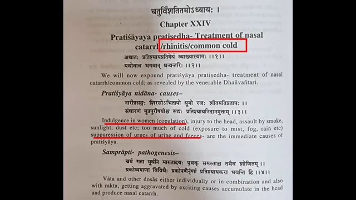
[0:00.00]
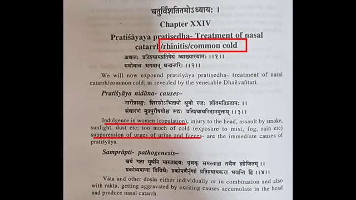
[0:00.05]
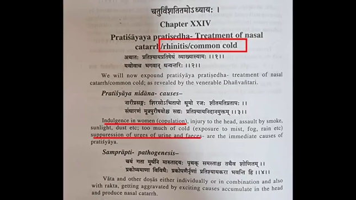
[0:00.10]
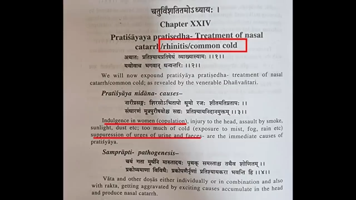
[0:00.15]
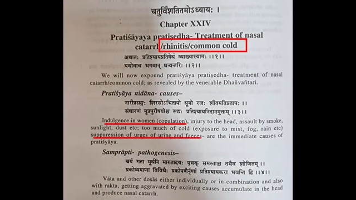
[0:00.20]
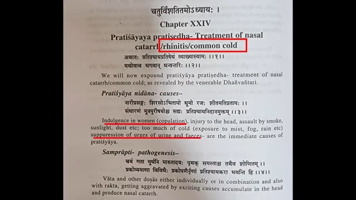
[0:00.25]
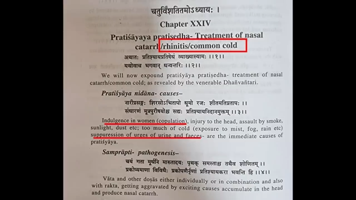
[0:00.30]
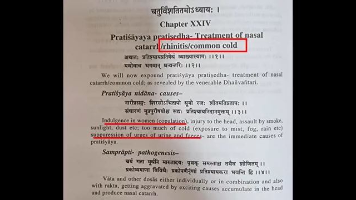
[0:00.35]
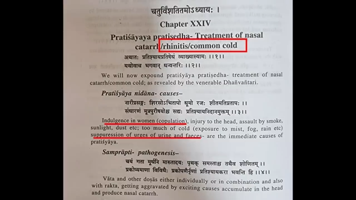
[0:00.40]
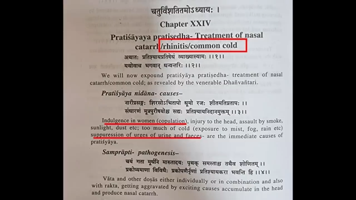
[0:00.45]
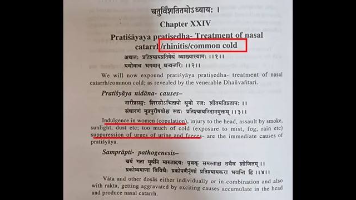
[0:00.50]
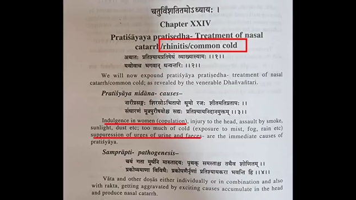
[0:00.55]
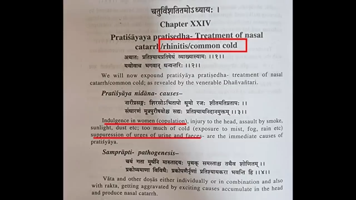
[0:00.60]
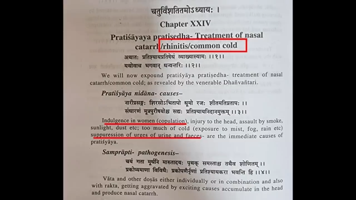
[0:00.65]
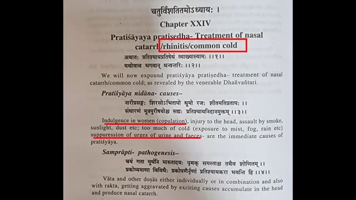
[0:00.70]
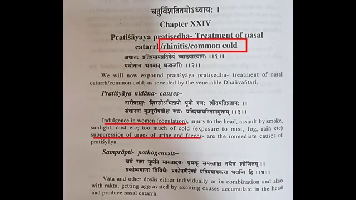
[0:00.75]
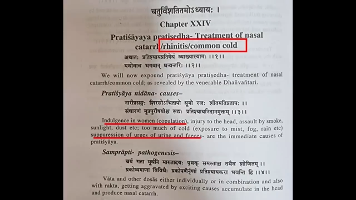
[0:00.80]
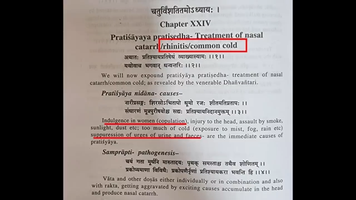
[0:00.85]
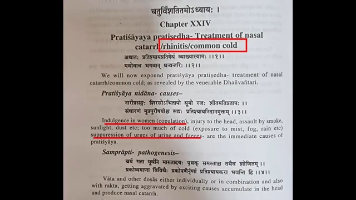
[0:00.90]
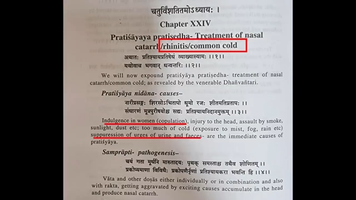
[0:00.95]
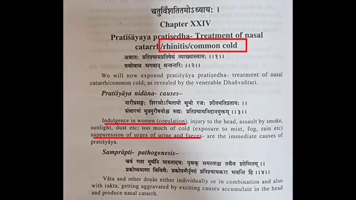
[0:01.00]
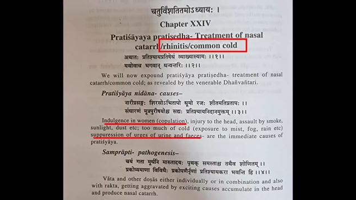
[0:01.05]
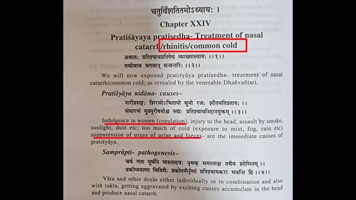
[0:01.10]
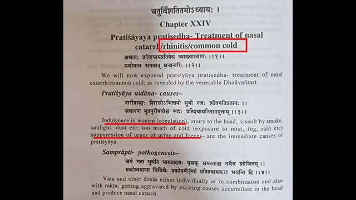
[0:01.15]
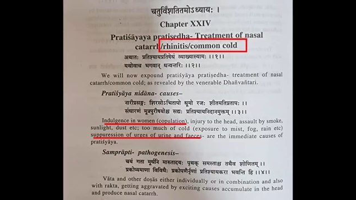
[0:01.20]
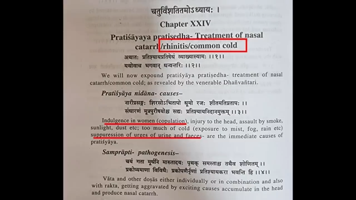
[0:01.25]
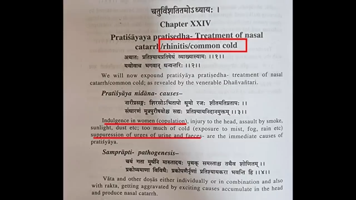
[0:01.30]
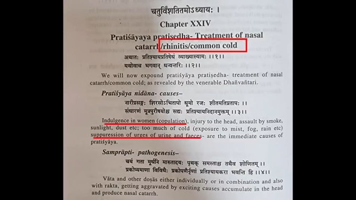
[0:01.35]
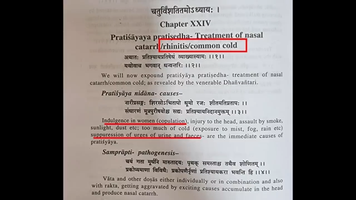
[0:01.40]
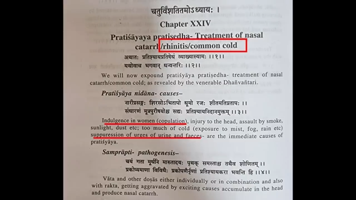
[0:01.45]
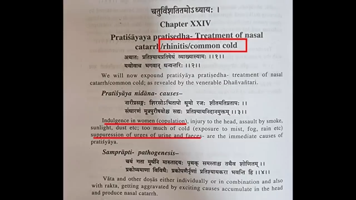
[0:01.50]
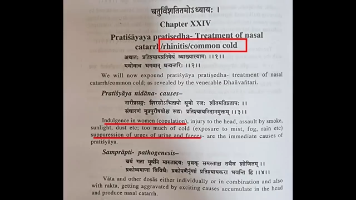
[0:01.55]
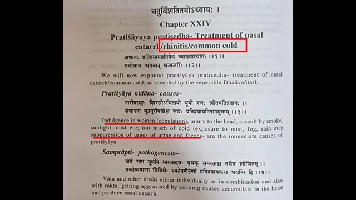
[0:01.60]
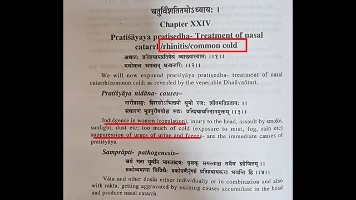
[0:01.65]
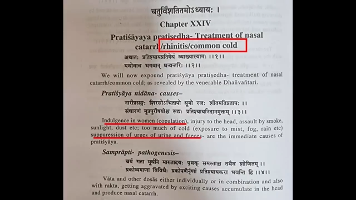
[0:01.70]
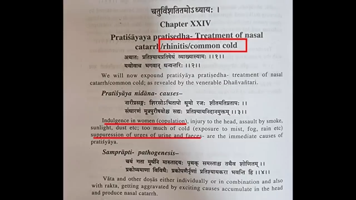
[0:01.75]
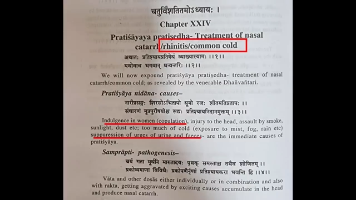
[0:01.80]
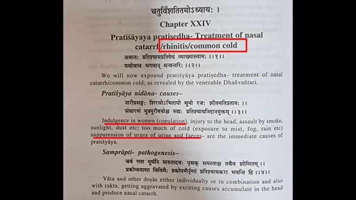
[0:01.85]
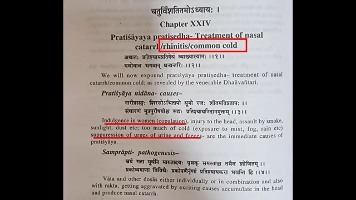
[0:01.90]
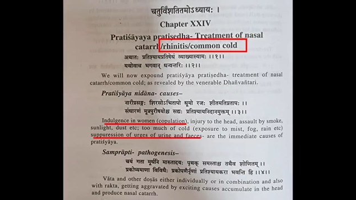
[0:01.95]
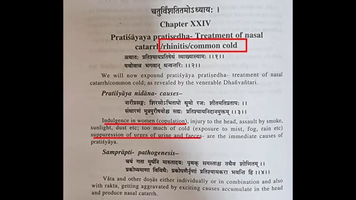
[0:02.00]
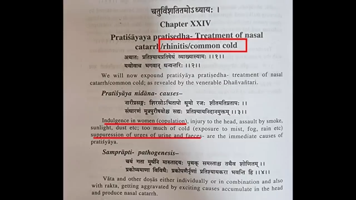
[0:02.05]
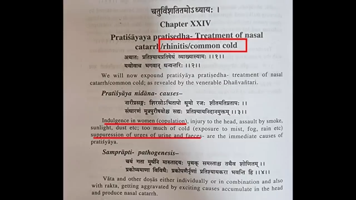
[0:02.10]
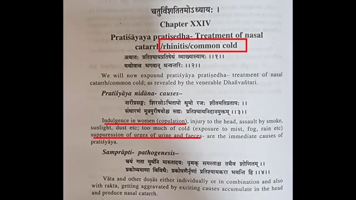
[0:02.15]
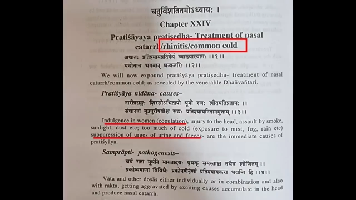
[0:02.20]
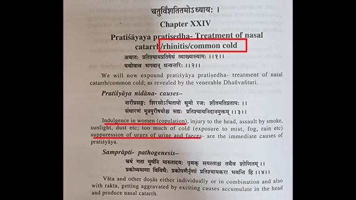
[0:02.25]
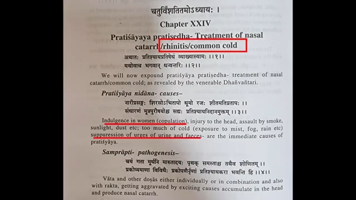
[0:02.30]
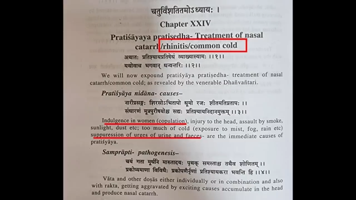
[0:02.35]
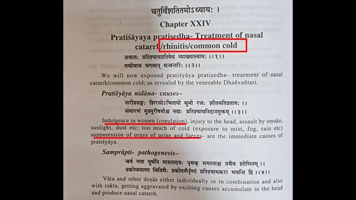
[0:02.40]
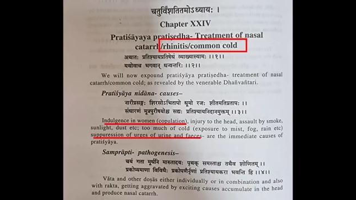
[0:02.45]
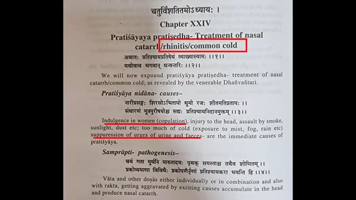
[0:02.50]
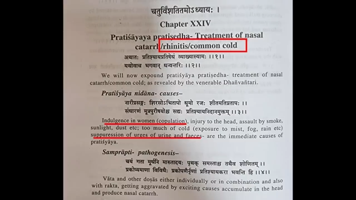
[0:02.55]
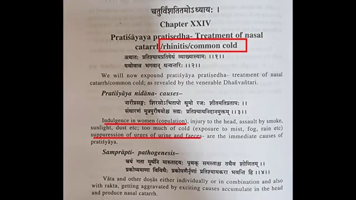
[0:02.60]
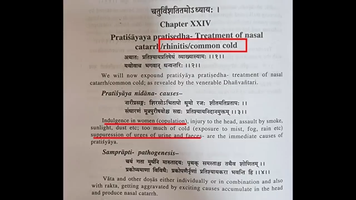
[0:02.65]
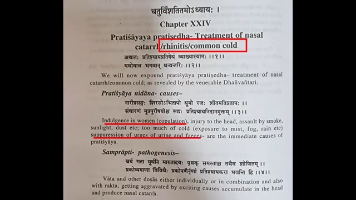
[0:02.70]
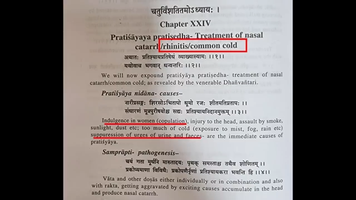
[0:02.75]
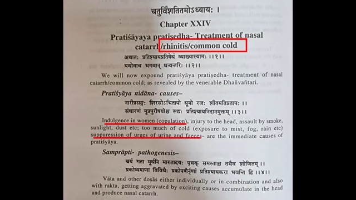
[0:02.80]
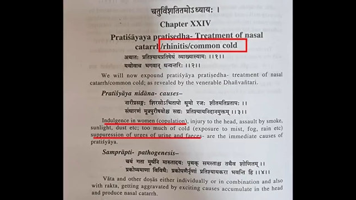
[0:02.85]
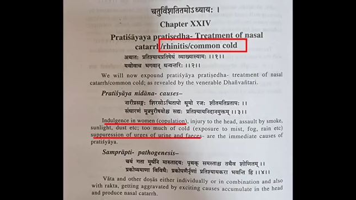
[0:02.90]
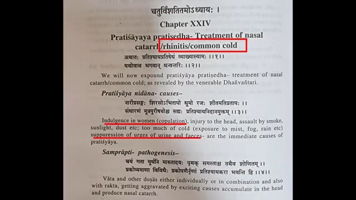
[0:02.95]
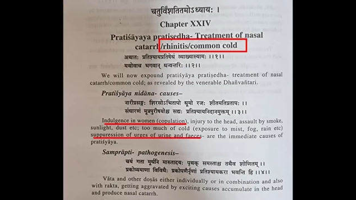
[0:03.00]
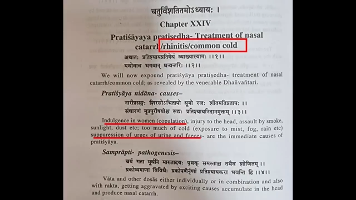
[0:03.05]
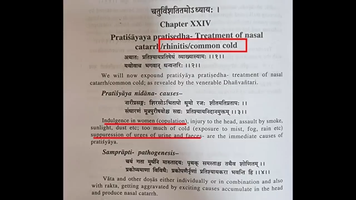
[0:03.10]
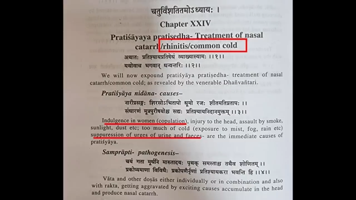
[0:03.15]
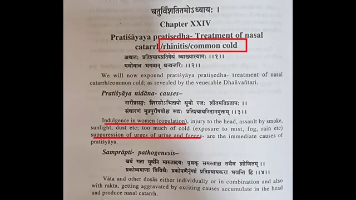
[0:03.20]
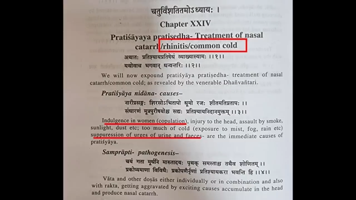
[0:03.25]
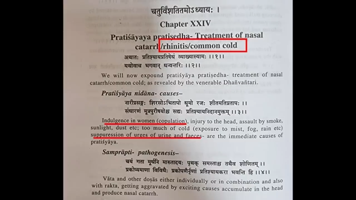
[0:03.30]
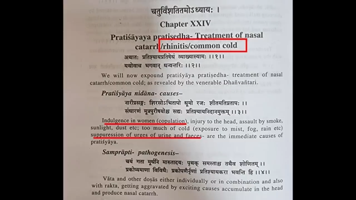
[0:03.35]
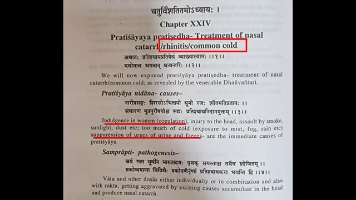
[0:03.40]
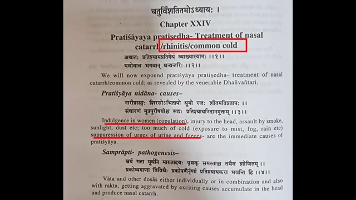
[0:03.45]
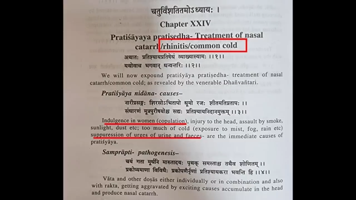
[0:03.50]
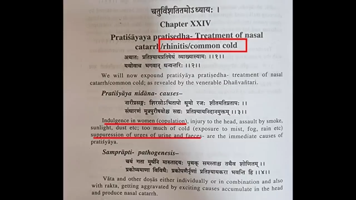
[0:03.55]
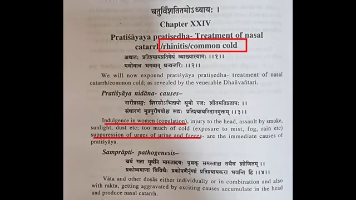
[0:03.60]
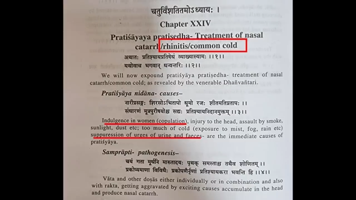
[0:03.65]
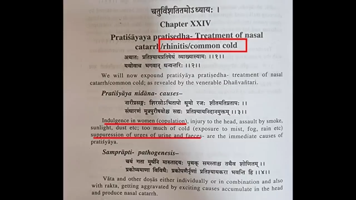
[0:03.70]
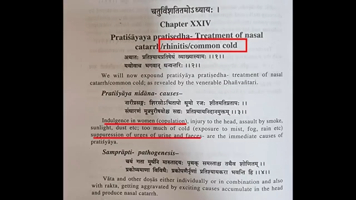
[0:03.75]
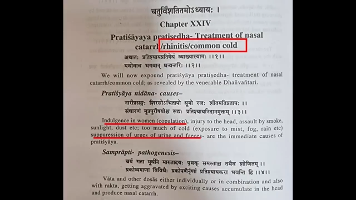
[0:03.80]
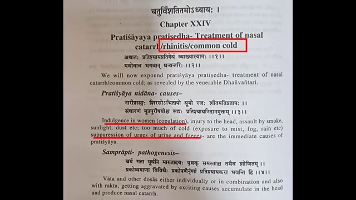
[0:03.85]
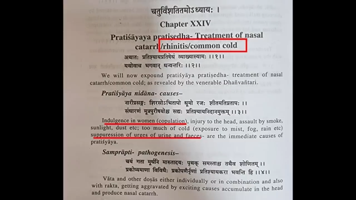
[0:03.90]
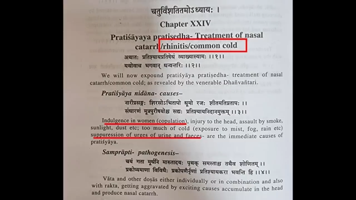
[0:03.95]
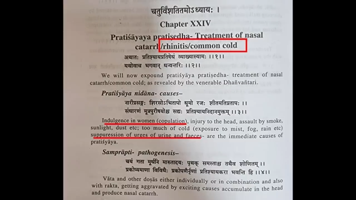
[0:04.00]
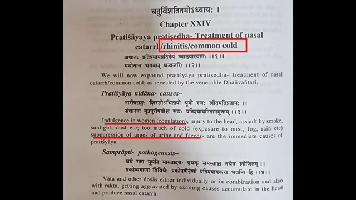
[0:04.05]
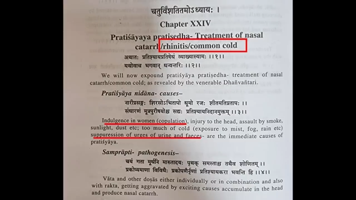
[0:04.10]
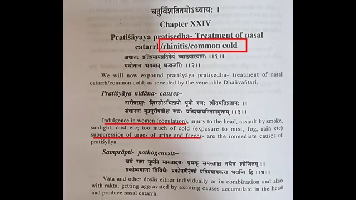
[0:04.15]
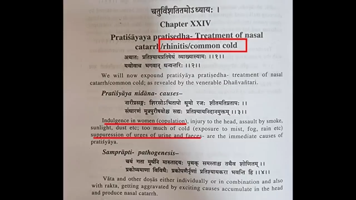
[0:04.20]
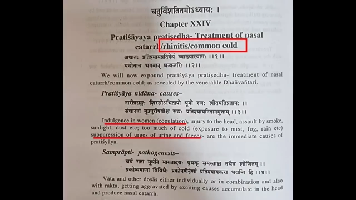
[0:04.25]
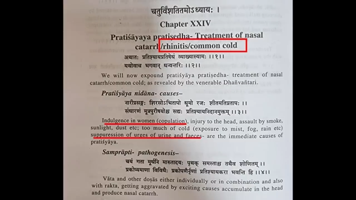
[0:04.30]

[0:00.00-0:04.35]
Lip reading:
[unreadable: no face in view]